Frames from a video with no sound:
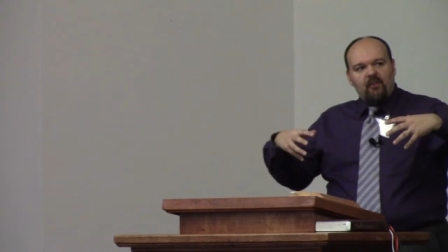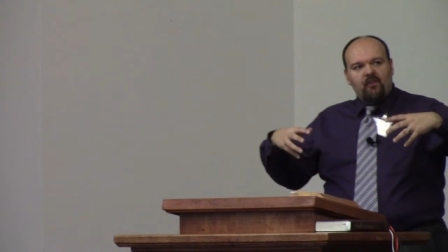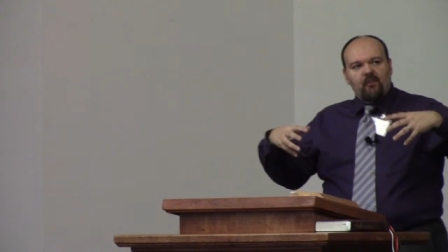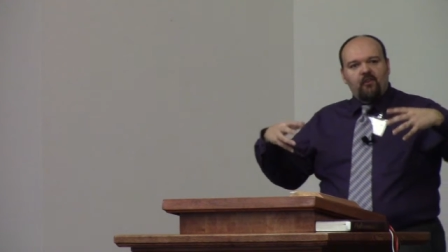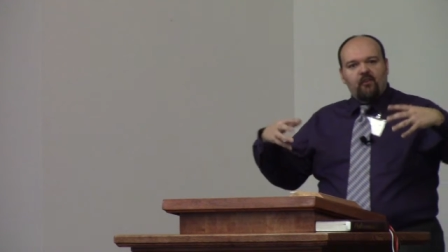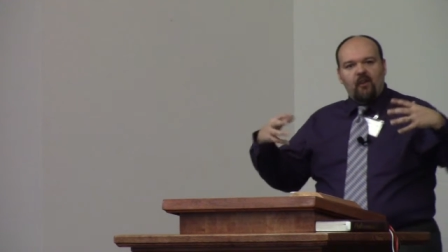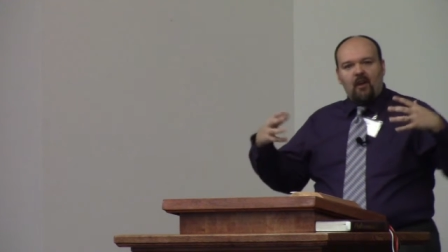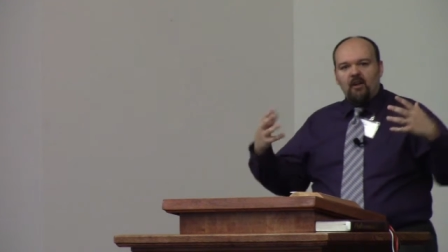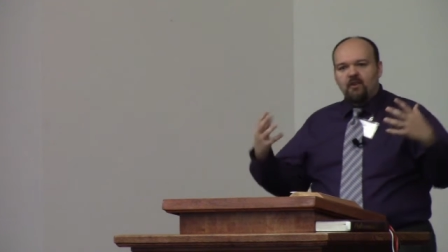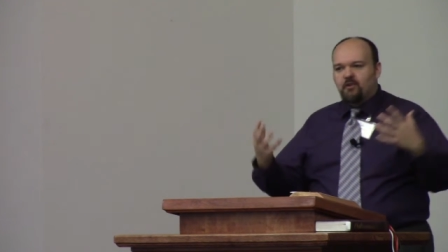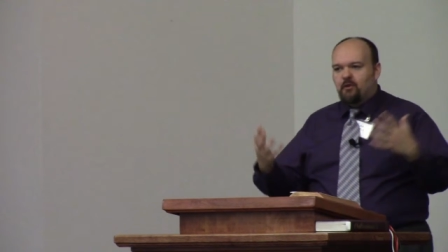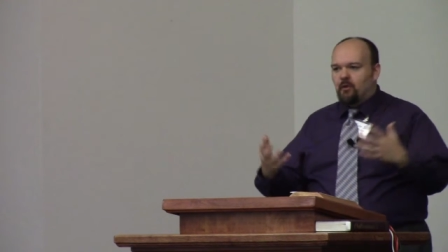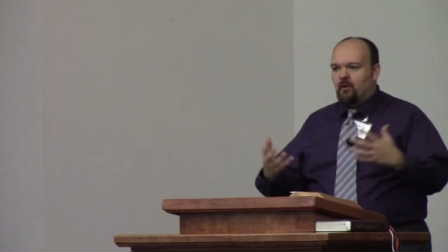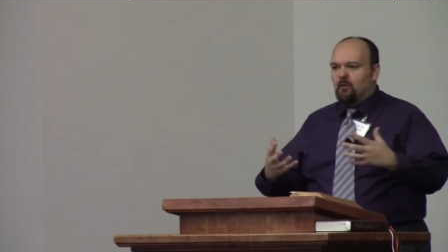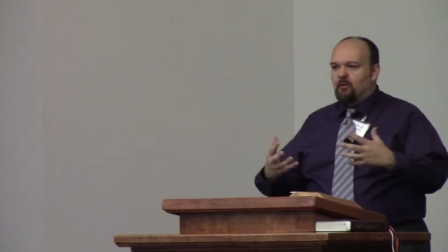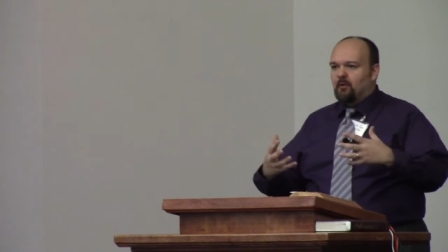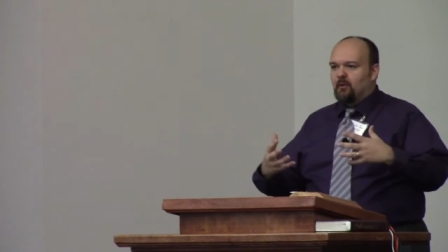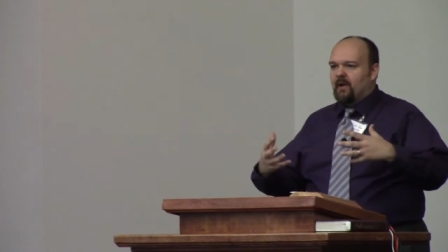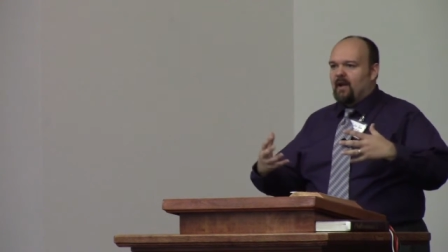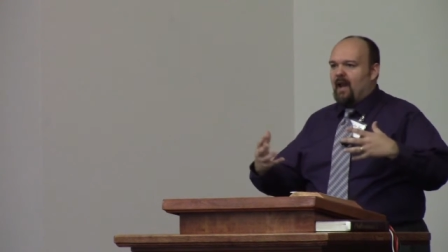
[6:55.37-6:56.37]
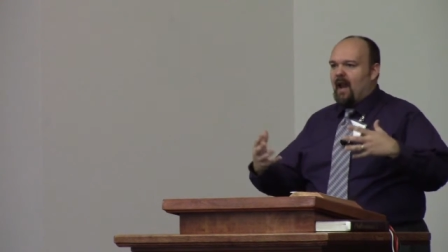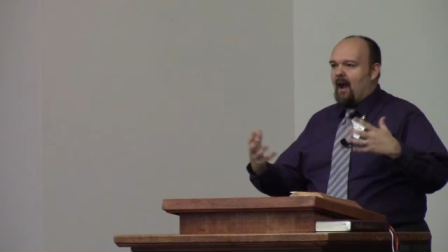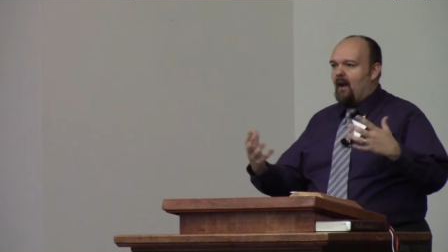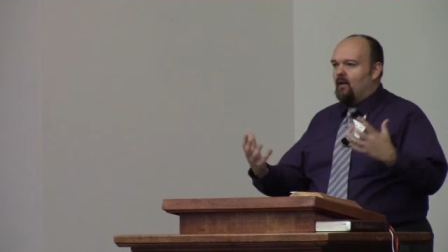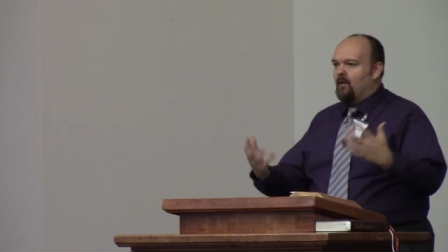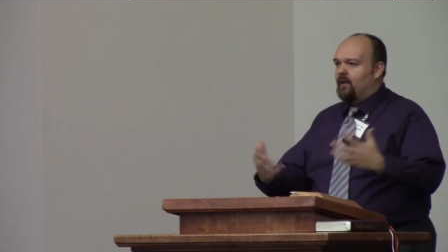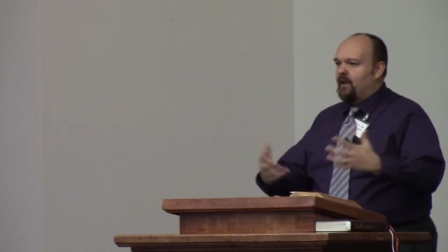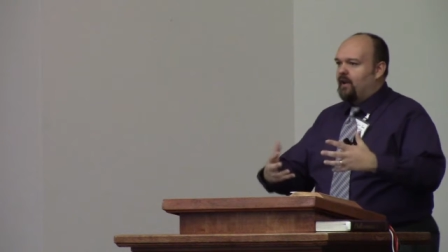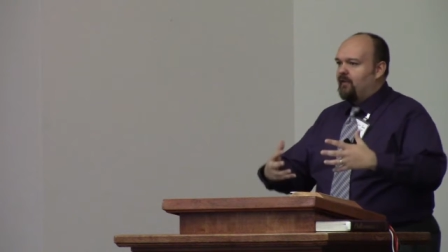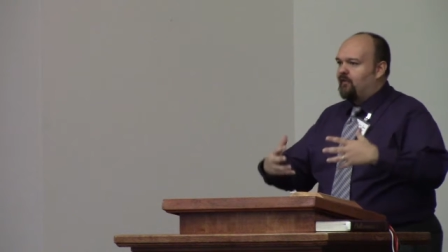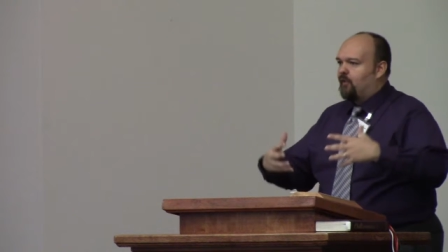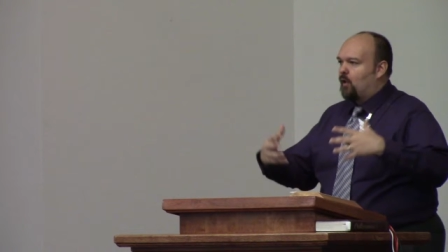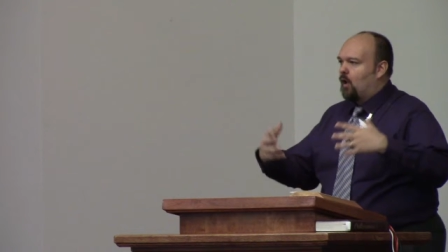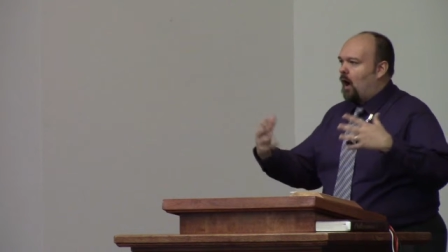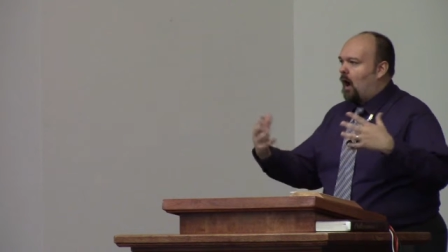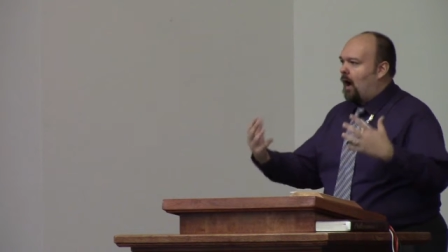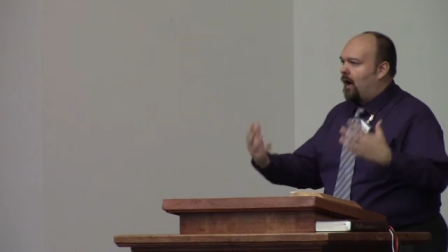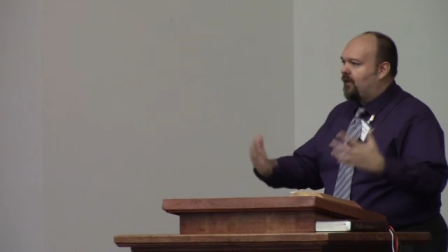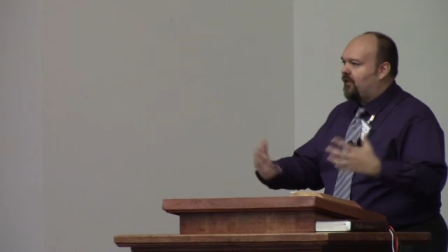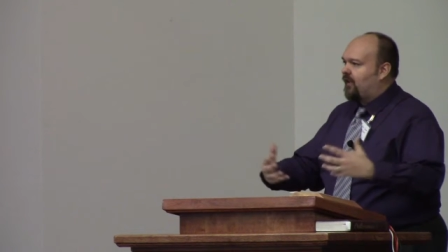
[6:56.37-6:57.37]
central reality
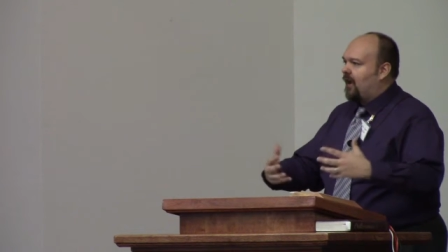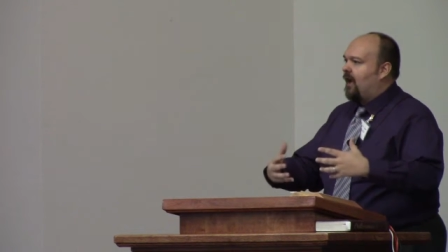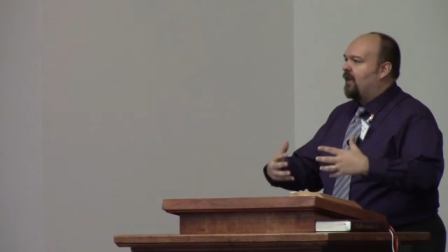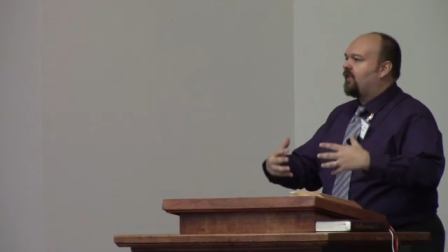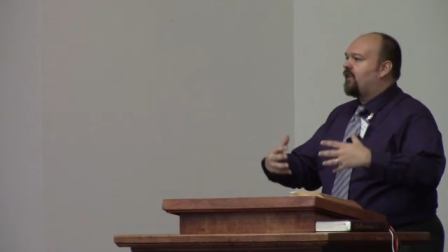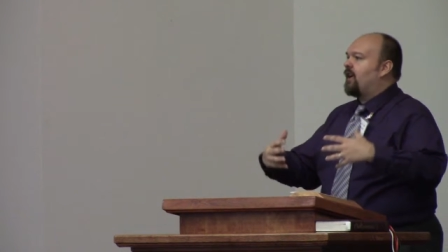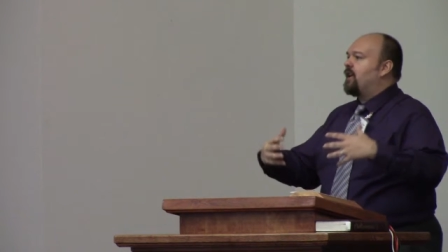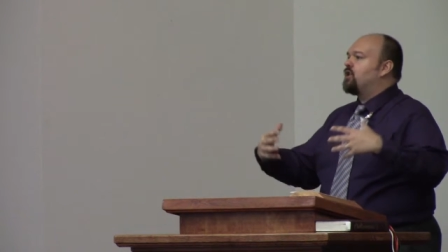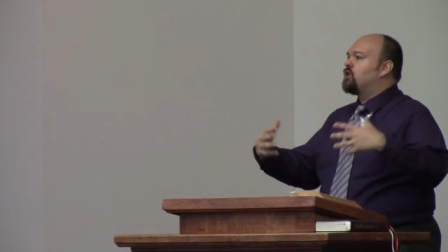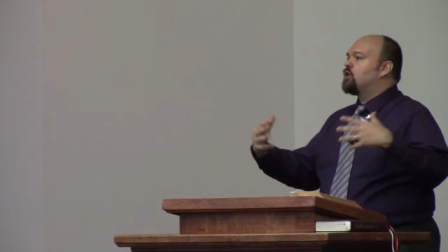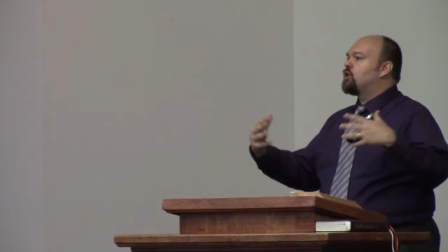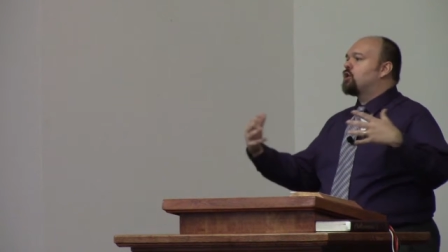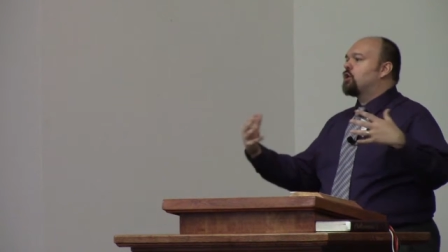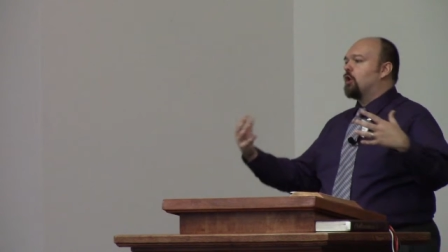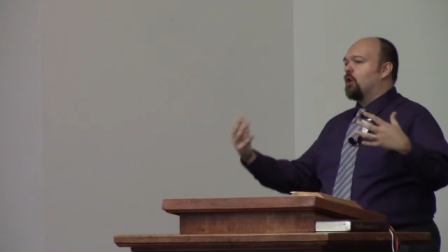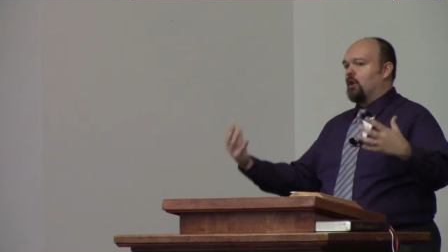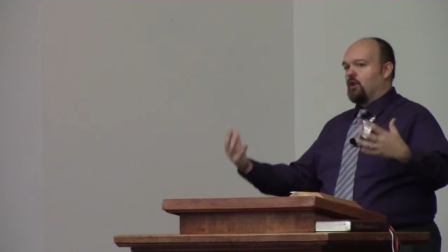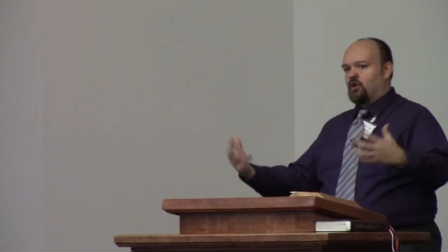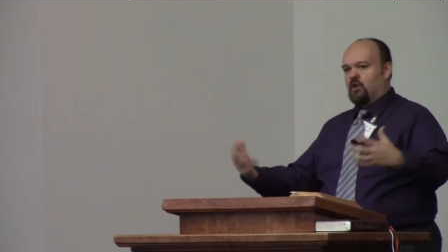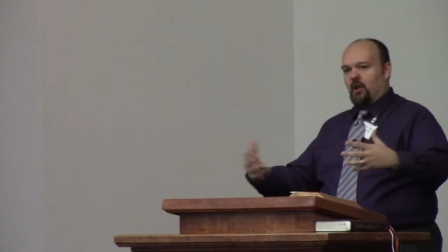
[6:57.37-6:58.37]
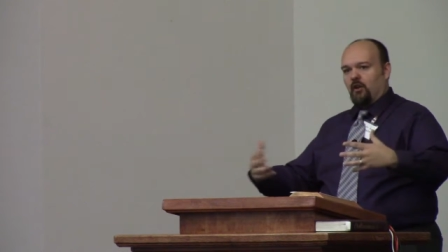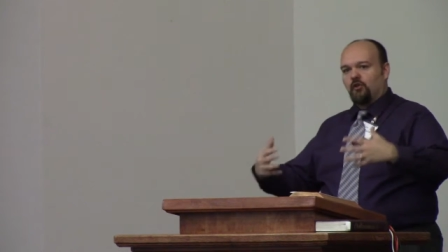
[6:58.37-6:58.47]
for us as a church,